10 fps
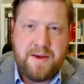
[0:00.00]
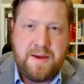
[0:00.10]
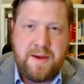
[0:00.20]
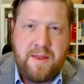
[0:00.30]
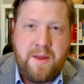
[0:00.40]

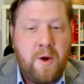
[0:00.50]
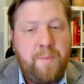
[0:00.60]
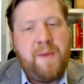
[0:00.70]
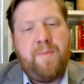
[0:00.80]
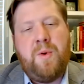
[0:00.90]
There are
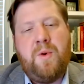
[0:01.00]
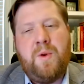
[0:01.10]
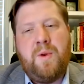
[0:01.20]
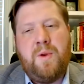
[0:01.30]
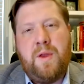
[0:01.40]
people
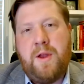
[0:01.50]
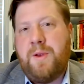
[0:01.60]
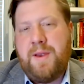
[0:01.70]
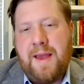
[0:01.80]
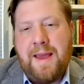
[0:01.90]
here
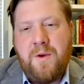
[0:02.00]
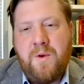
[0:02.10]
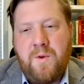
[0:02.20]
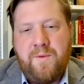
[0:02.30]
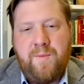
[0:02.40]
today
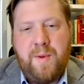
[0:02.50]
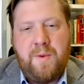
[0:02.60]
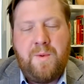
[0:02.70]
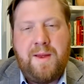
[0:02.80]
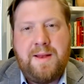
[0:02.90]
who have been
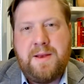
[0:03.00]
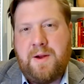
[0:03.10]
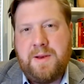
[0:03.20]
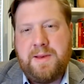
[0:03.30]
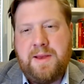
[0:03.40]
with
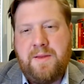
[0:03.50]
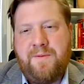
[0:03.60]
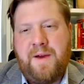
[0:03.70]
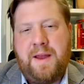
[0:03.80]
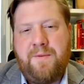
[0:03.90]
NCRC in the
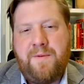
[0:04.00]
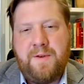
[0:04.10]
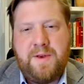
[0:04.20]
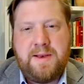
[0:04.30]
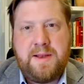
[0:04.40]
fight for a
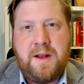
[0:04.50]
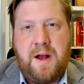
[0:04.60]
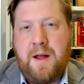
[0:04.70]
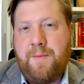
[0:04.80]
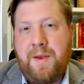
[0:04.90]
just
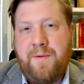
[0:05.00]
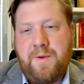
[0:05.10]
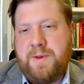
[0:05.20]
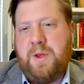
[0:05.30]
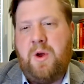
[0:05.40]
economy
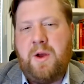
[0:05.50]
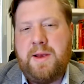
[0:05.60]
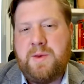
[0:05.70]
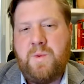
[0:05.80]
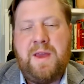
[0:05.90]
for as long
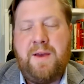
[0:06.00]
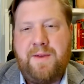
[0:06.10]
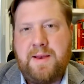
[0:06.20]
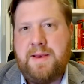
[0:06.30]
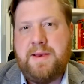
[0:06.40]
as we have
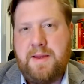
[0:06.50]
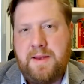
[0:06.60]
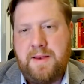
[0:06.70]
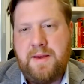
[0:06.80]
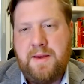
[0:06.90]

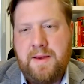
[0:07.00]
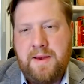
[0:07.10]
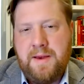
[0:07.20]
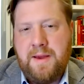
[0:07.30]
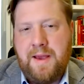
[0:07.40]
existed,
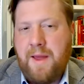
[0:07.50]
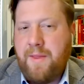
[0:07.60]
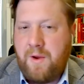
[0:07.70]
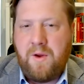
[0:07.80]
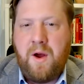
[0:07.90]
and
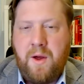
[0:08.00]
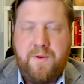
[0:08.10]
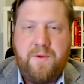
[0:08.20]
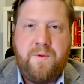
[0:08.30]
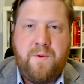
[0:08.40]
there are
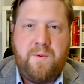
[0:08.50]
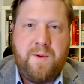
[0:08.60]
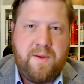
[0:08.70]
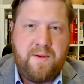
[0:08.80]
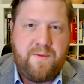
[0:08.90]
others who are
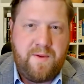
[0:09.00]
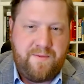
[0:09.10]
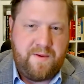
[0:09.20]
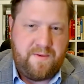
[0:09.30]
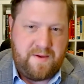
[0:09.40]
with us for the
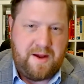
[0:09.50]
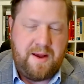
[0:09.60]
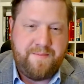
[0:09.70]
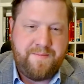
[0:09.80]
first time.